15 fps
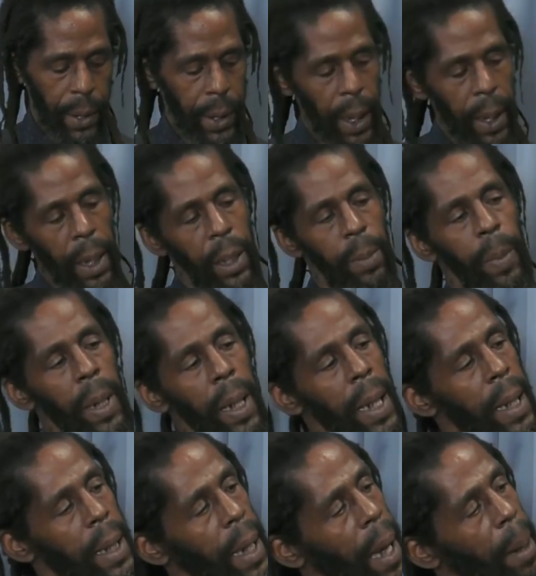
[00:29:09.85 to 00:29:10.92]
say that's my
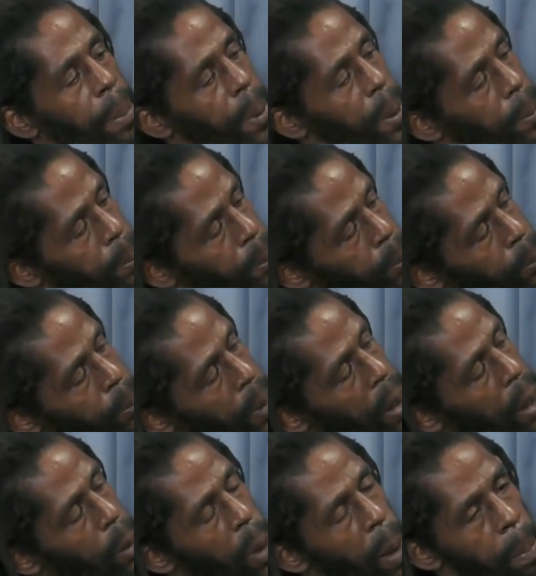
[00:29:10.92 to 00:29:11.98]
kneecap,
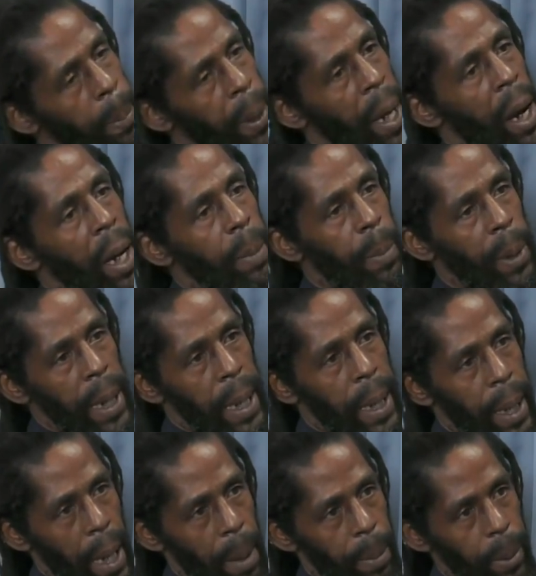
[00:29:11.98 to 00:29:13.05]
and it went behind my
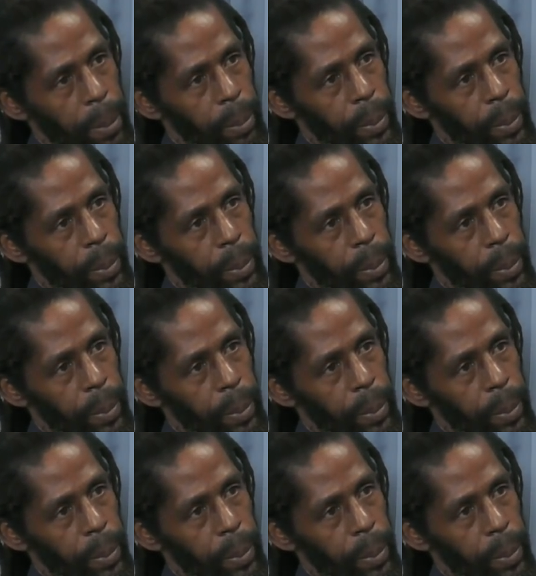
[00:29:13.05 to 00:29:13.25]
kneecap.